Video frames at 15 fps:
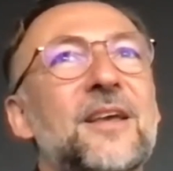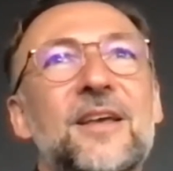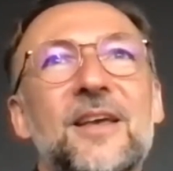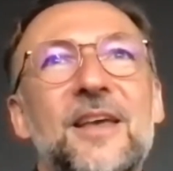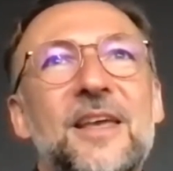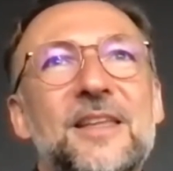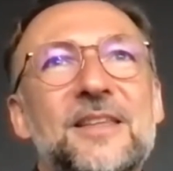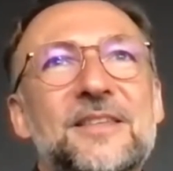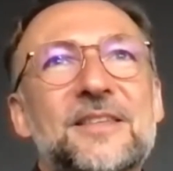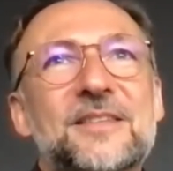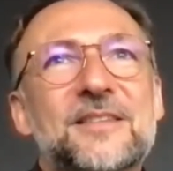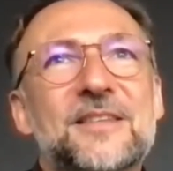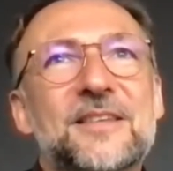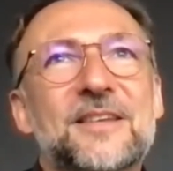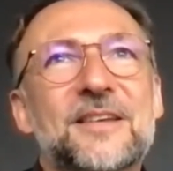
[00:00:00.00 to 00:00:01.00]

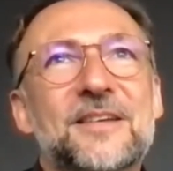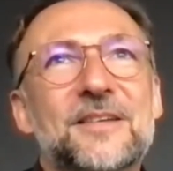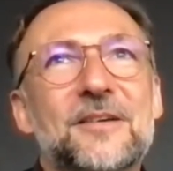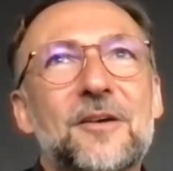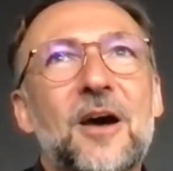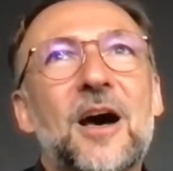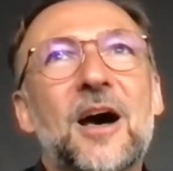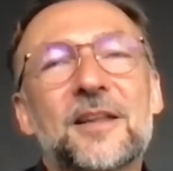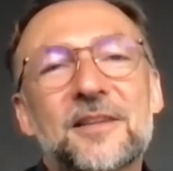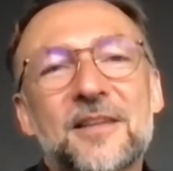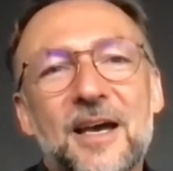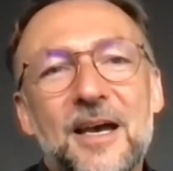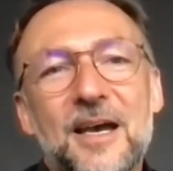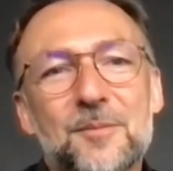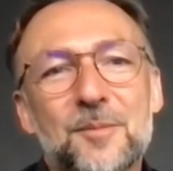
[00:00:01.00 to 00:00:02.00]
it's a hard
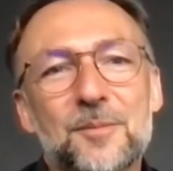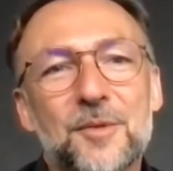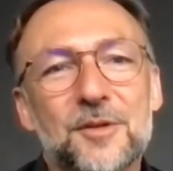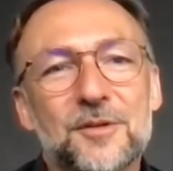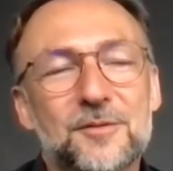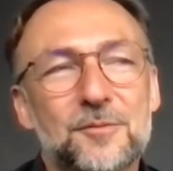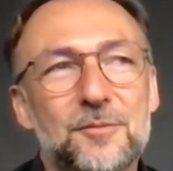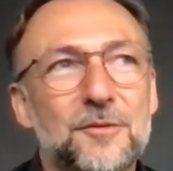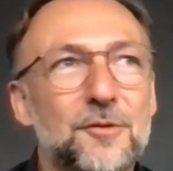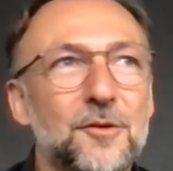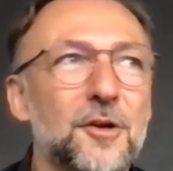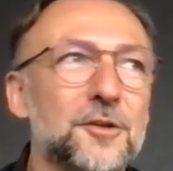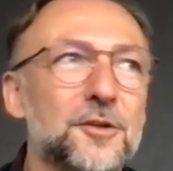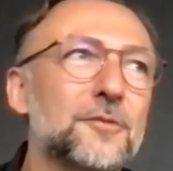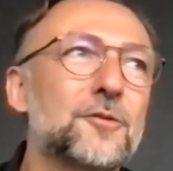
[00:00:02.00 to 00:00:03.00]
time, but with a
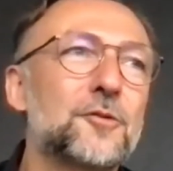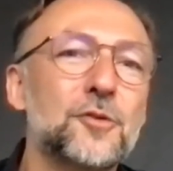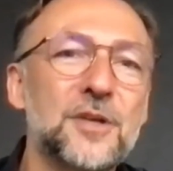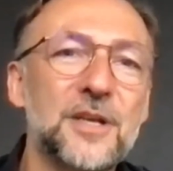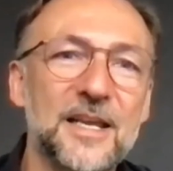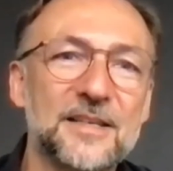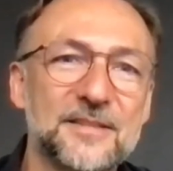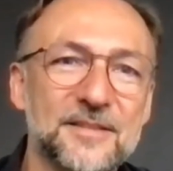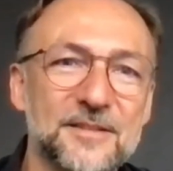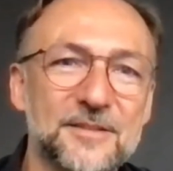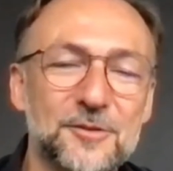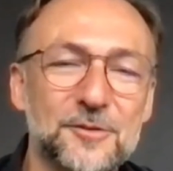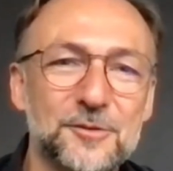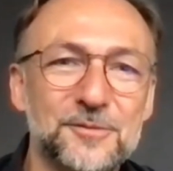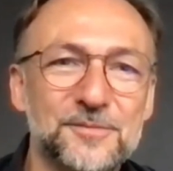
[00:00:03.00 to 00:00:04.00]
lot of good lessons
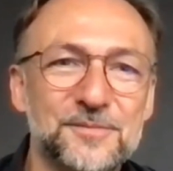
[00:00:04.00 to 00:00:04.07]
too.